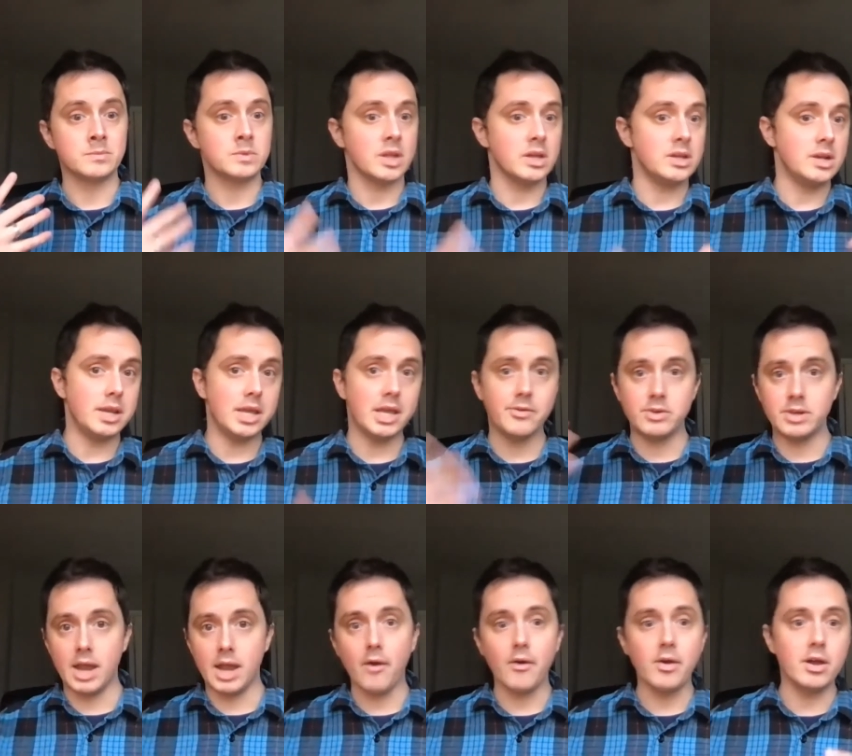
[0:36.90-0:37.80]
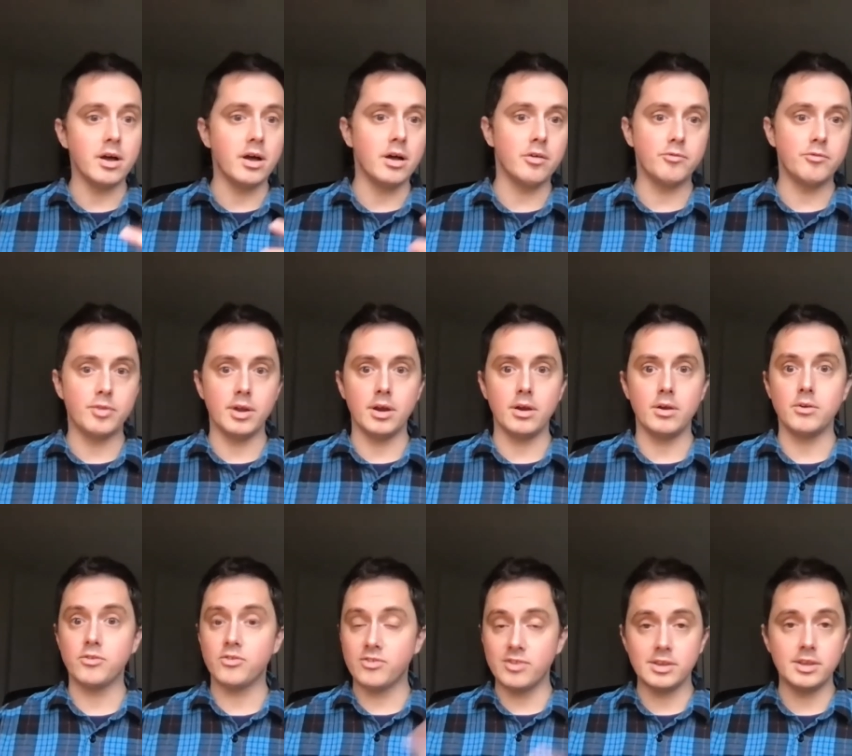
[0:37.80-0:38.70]
in any given area of
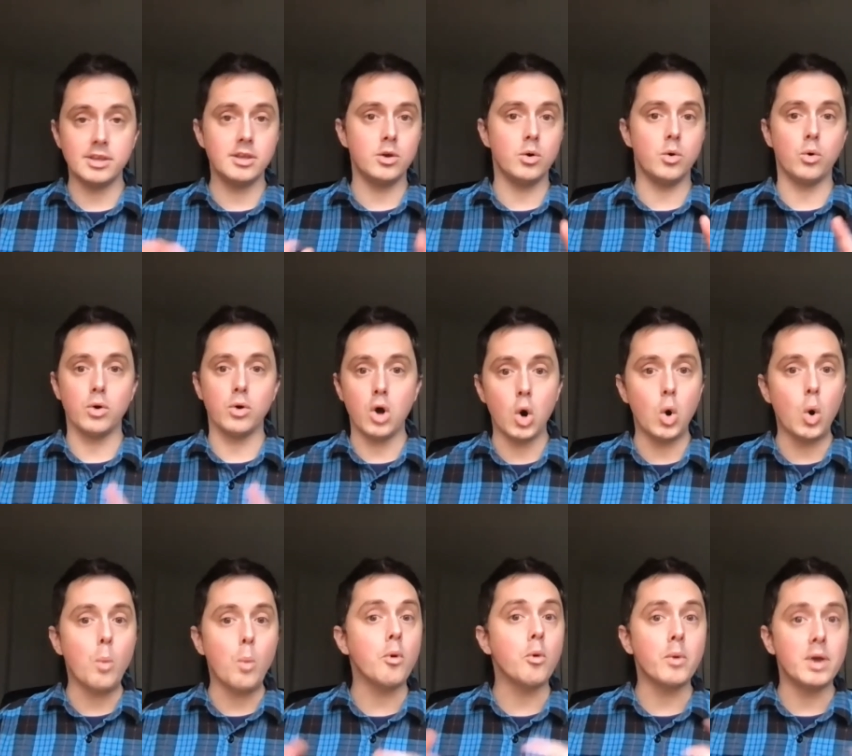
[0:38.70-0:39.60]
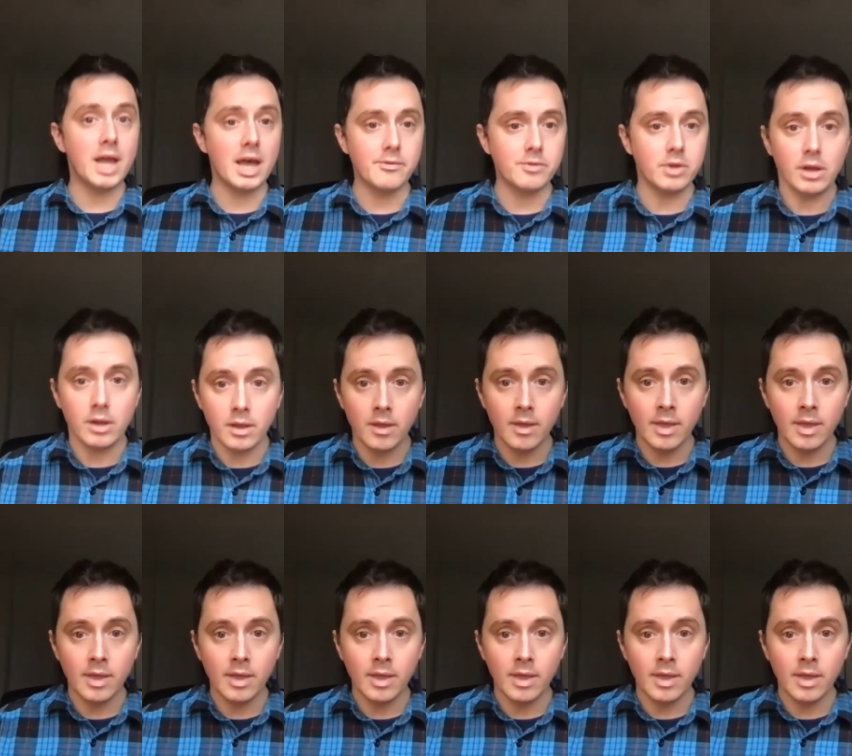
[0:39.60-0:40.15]
their city or home or what have you.